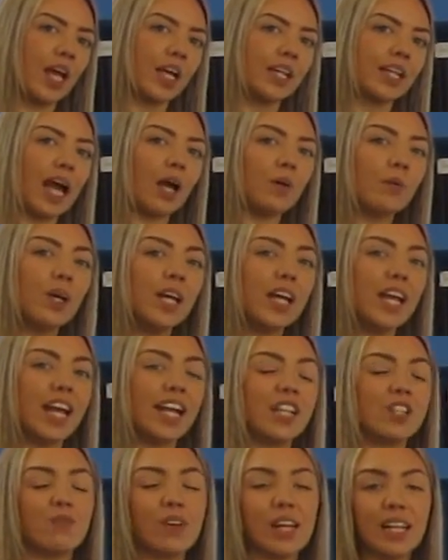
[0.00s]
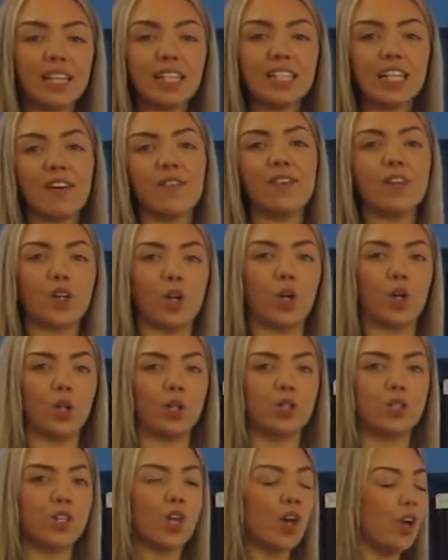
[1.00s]
Now, it's really
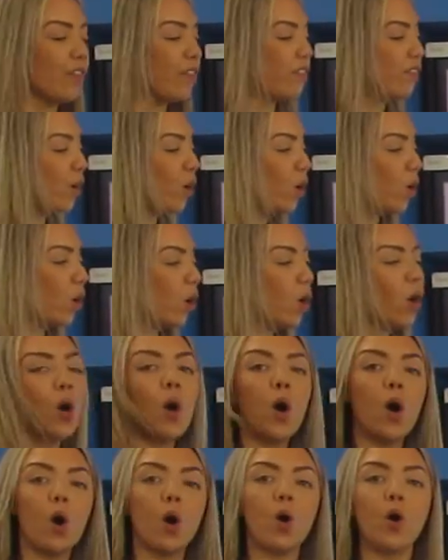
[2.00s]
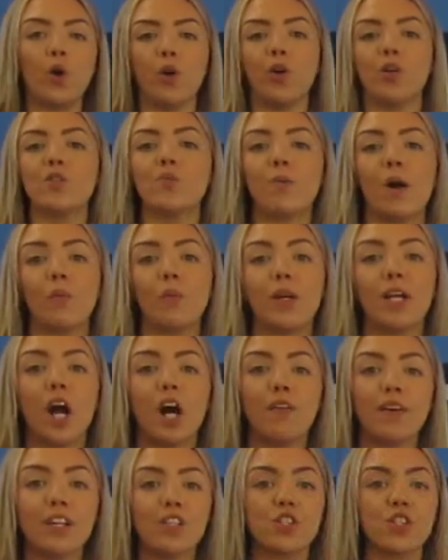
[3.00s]
difficult for us when we
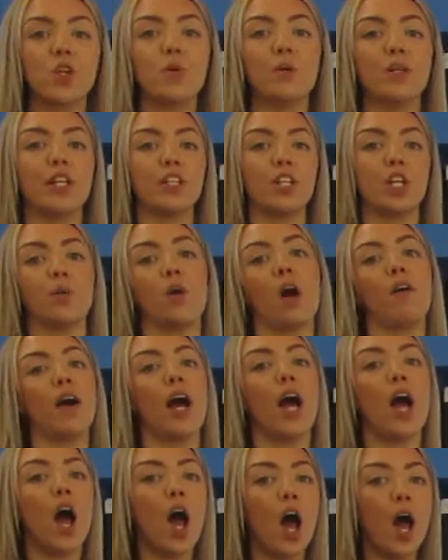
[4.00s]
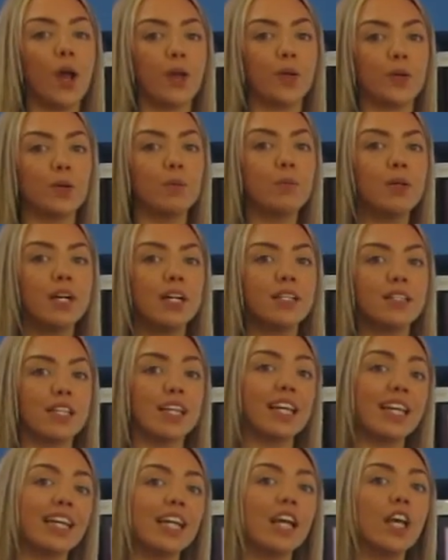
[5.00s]
are at school and you are at home to
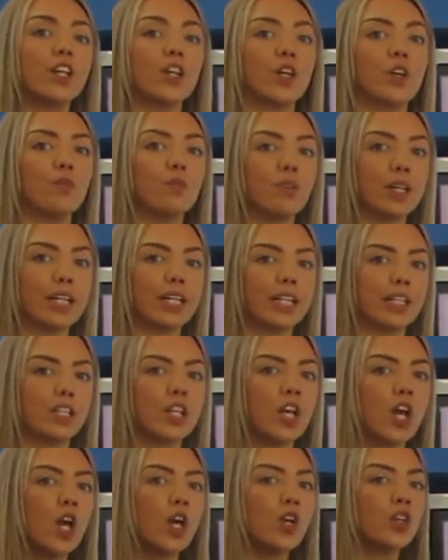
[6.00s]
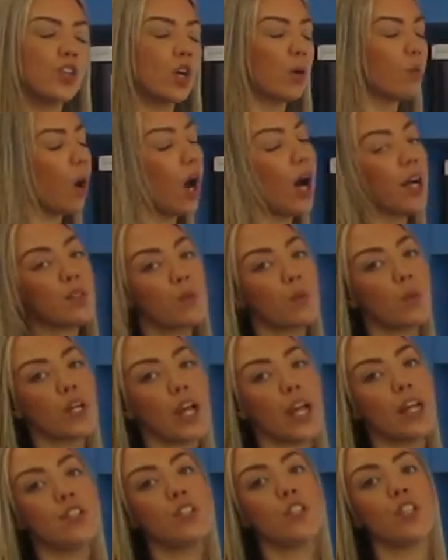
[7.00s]
hear you read. So what we're
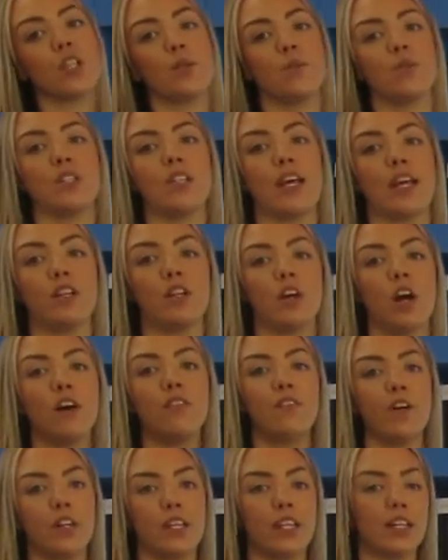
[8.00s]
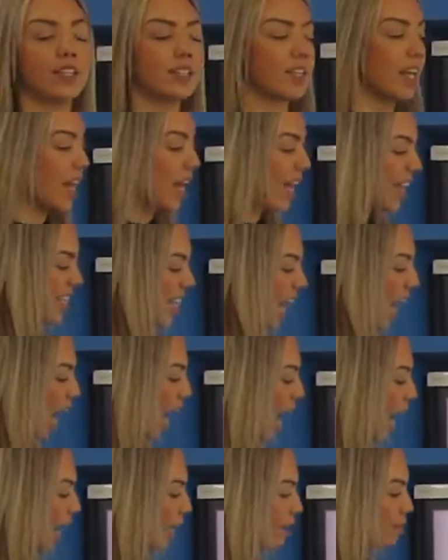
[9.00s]
going to do today in our phonics is
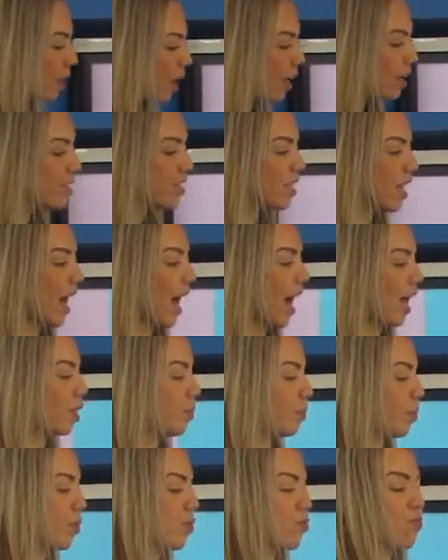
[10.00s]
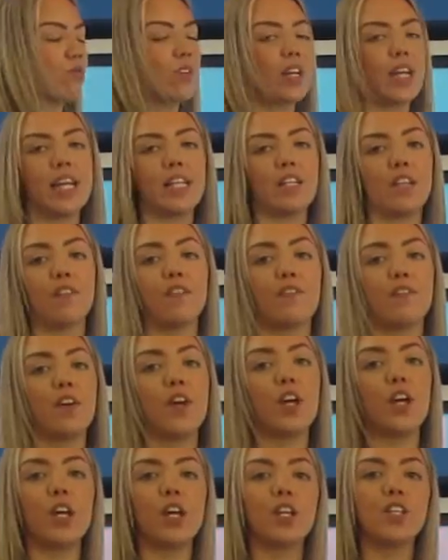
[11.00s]
I'm going to help us read the
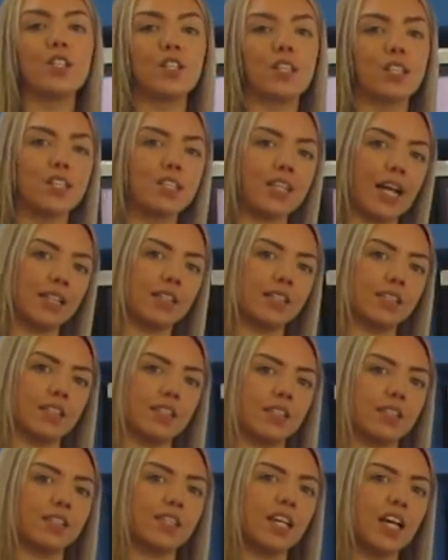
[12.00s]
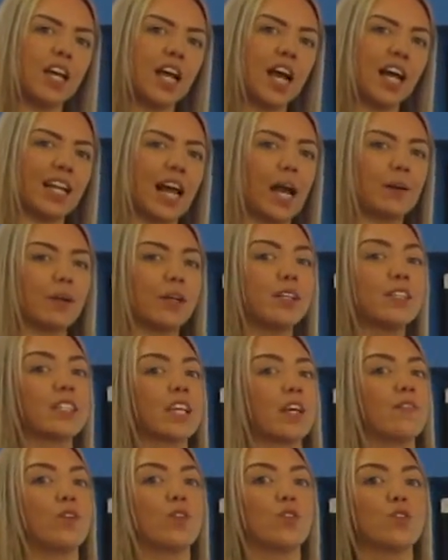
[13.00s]
first sentence. Now I'm going to
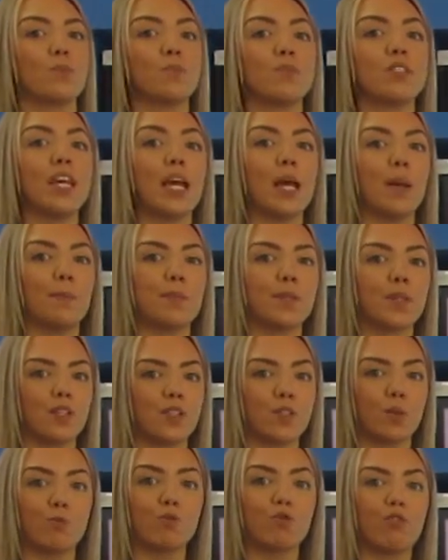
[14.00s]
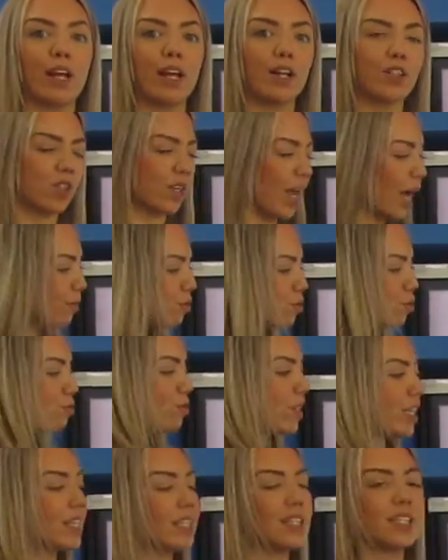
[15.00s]
give you some tips and some tricks on how to
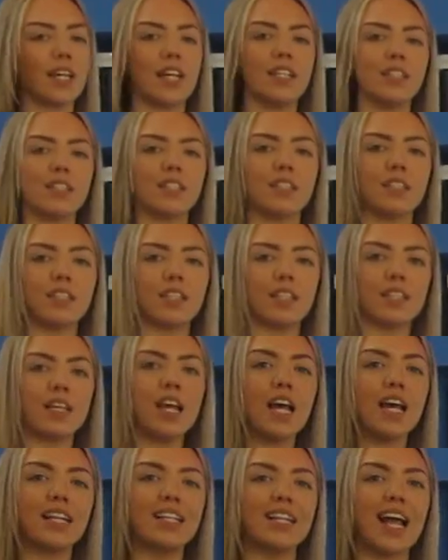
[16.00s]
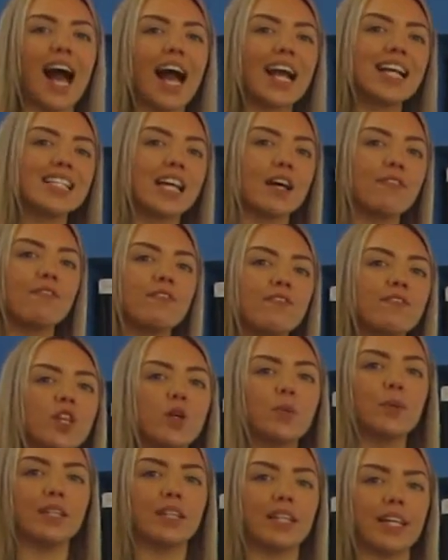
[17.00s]
read sentences nice and
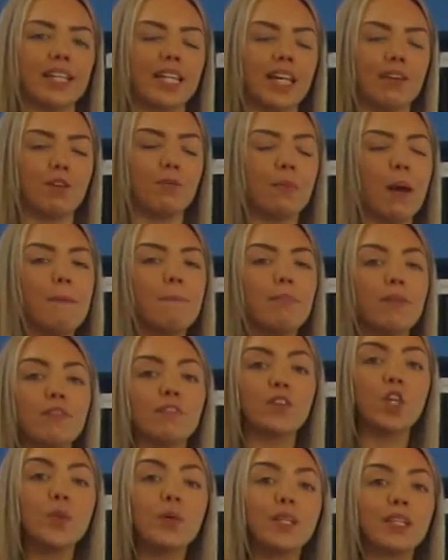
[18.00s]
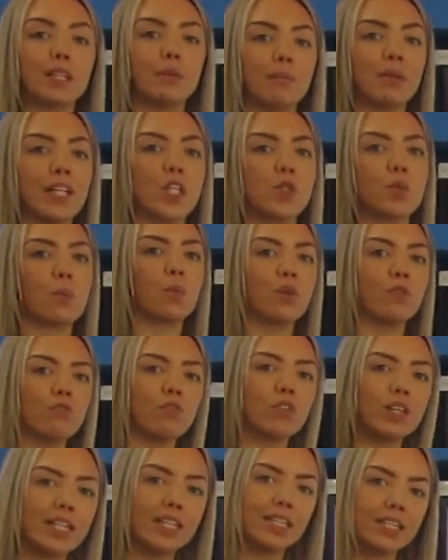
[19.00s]
fluently. And remember, fluently means when we
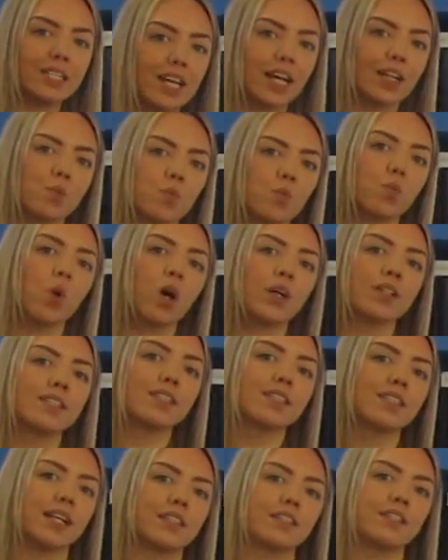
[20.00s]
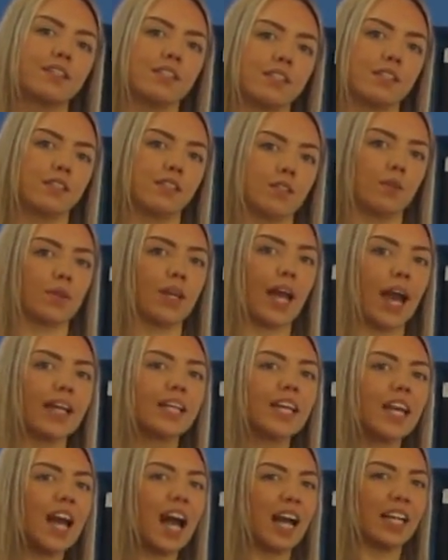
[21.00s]
read it as one sentence,
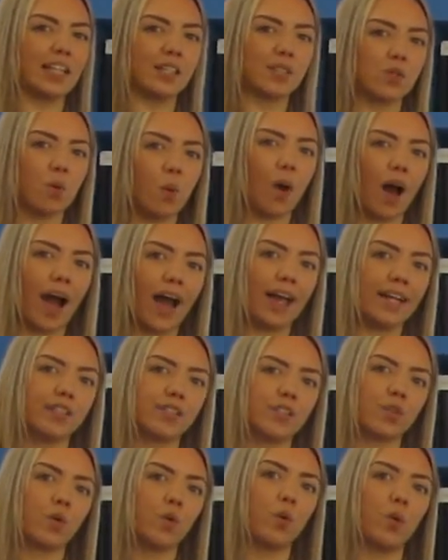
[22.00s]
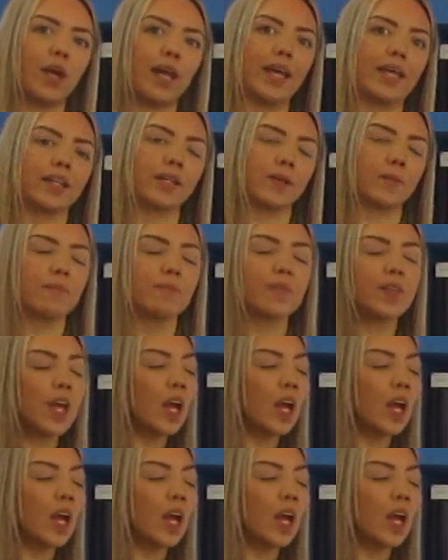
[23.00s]
okay? And it's quite quick.